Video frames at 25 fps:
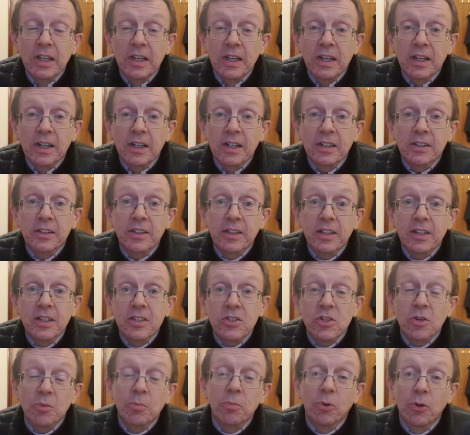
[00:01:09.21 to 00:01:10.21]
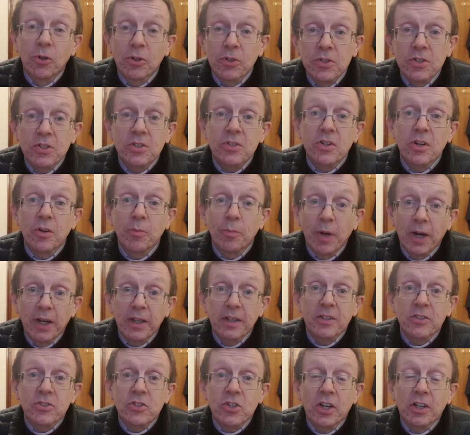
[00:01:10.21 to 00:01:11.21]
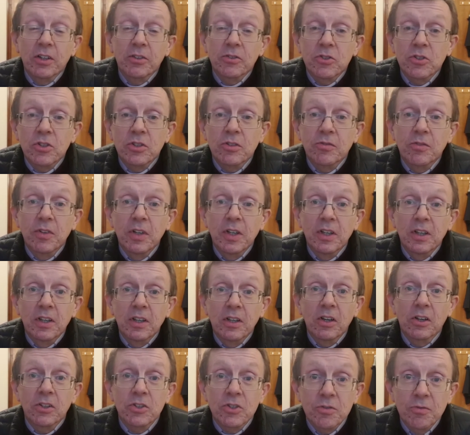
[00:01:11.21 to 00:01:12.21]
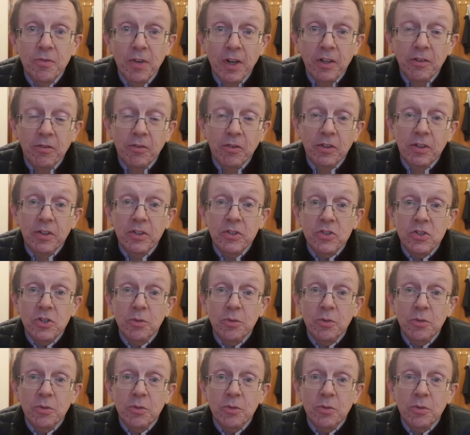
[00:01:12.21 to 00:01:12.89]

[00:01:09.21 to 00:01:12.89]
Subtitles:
I think it's important to remind ourselves of God's faithfulness,